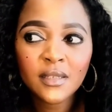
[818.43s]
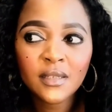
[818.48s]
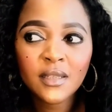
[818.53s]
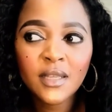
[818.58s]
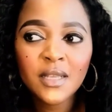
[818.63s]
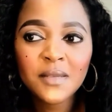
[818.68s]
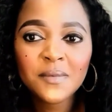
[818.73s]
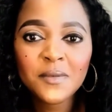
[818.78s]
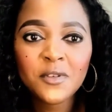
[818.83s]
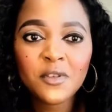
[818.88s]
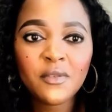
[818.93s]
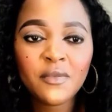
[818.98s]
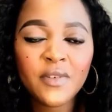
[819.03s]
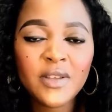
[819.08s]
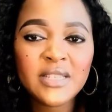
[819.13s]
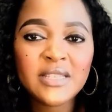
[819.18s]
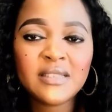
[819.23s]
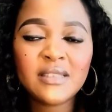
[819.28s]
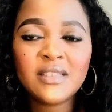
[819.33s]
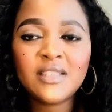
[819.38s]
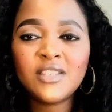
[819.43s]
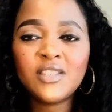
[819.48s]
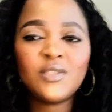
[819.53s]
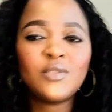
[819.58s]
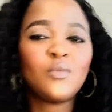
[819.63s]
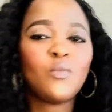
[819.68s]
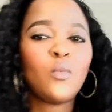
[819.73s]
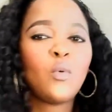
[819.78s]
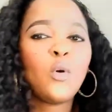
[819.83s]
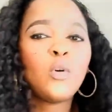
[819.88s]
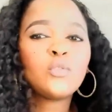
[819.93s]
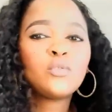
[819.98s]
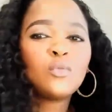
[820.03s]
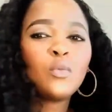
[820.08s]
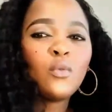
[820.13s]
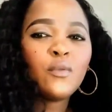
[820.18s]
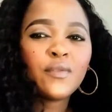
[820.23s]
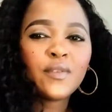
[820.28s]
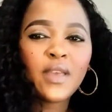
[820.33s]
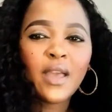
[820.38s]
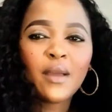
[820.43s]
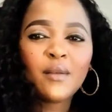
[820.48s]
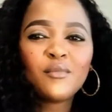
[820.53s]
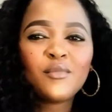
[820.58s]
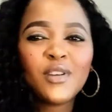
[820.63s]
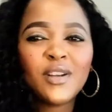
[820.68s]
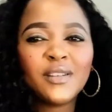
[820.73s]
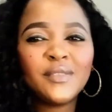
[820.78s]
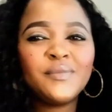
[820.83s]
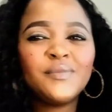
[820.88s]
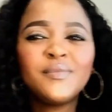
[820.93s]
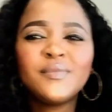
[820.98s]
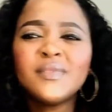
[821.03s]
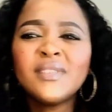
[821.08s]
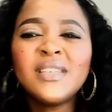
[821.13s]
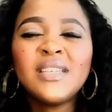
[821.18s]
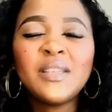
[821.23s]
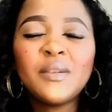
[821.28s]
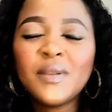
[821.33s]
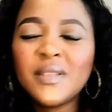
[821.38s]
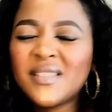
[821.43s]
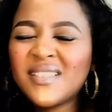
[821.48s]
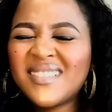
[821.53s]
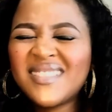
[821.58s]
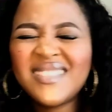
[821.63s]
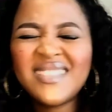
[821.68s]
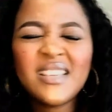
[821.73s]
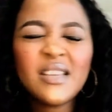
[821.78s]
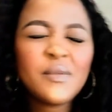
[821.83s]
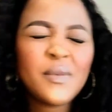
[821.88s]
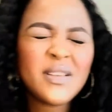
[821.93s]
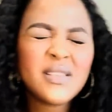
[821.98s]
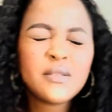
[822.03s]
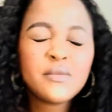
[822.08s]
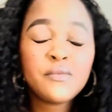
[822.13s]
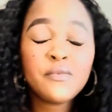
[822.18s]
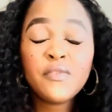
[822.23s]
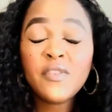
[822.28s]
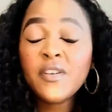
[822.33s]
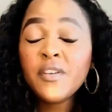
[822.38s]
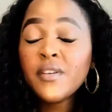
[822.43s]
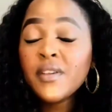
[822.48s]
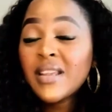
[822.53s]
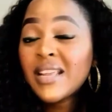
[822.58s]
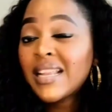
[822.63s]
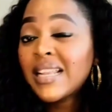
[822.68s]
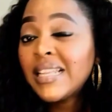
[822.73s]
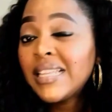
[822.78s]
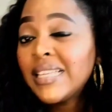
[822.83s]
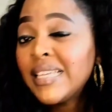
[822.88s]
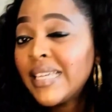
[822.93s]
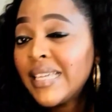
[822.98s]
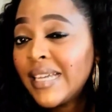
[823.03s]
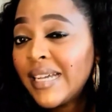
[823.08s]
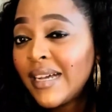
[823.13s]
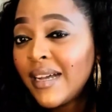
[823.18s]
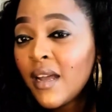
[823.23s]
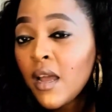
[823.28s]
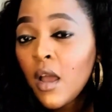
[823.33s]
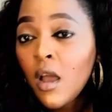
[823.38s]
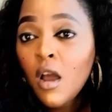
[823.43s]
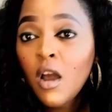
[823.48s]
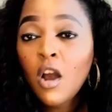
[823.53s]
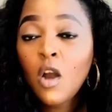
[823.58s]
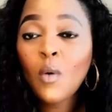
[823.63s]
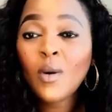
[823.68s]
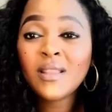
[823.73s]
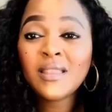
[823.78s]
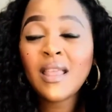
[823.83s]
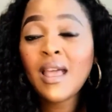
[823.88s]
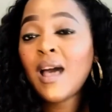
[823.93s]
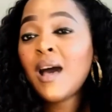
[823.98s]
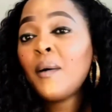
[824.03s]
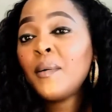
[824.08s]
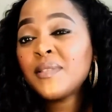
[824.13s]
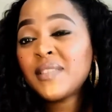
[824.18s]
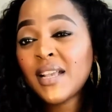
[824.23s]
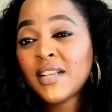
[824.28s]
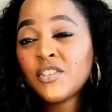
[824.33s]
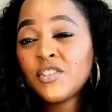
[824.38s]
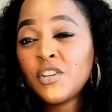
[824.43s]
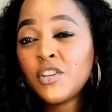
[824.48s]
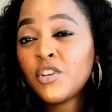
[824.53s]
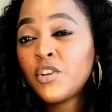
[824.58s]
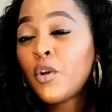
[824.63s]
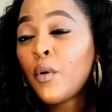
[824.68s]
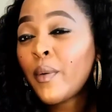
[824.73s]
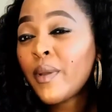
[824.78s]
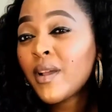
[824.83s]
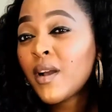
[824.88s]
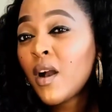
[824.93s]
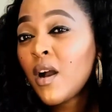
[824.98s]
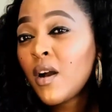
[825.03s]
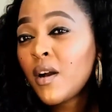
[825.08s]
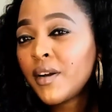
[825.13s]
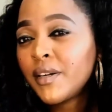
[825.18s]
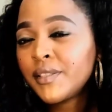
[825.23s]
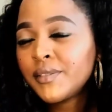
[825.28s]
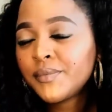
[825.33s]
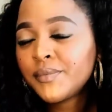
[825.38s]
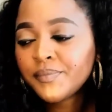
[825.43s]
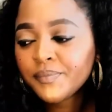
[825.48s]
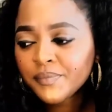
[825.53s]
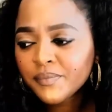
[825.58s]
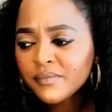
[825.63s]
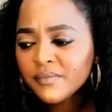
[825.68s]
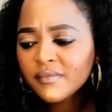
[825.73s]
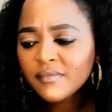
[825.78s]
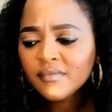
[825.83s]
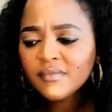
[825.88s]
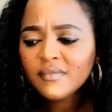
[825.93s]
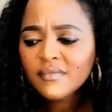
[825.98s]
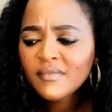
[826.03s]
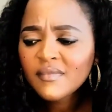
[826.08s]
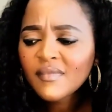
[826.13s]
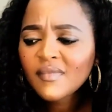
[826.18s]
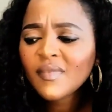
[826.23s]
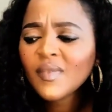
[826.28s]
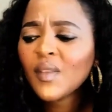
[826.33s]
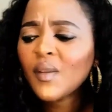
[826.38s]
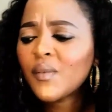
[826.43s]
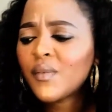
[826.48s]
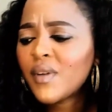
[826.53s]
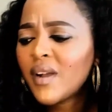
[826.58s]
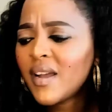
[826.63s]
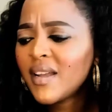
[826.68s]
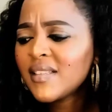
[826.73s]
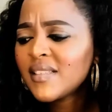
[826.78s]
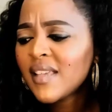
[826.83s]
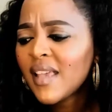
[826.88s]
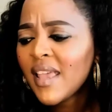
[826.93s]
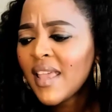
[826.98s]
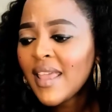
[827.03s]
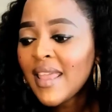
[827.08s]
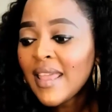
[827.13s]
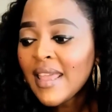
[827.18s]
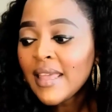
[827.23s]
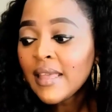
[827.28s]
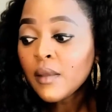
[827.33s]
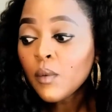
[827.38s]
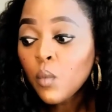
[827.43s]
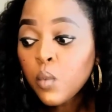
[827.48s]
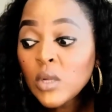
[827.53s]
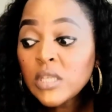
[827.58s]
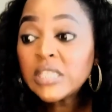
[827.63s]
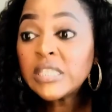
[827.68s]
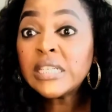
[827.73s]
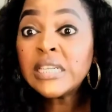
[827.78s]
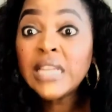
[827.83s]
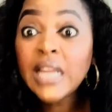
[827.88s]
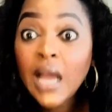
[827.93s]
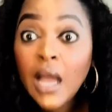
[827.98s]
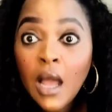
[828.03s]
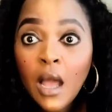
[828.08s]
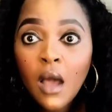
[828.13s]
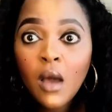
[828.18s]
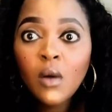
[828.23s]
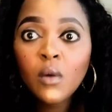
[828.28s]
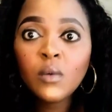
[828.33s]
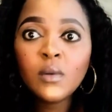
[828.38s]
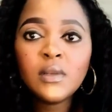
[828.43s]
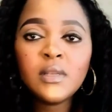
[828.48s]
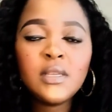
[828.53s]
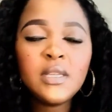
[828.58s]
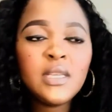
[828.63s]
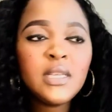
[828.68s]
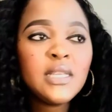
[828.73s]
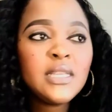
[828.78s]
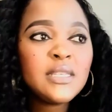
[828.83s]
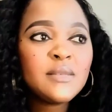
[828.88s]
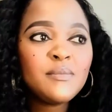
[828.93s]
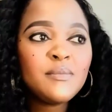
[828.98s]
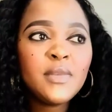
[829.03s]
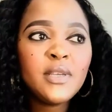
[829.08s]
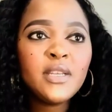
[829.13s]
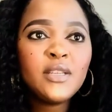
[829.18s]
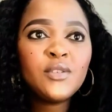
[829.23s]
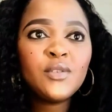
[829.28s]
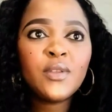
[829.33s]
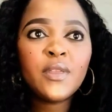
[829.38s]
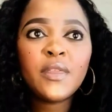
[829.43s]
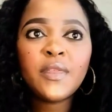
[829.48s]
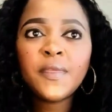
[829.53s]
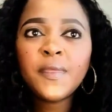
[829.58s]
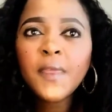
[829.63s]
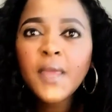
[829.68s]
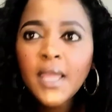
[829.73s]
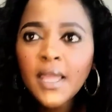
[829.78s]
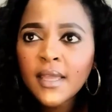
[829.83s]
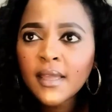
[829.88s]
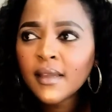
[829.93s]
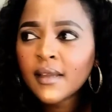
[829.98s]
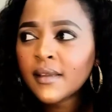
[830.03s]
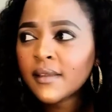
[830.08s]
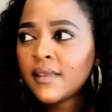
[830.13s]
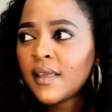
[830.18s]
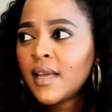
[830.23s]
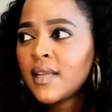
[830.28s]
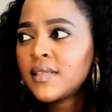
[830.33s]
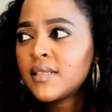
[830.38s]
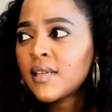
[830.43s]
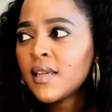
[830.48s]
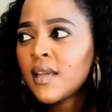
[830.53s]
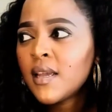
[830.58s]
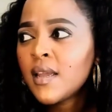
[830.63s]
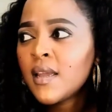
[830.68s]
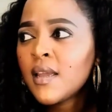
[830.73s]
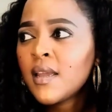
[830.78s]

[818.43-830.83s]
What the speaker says: Casper in your vest, and then she walked off camera. It wasn't very clear on what the hell was actually going on, right? Which now leads me to think that.